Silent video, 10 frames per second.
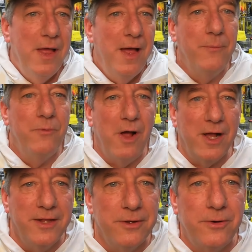I'm
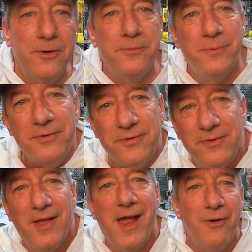rocking the Christmas
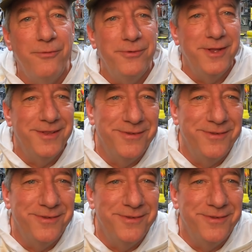outfit.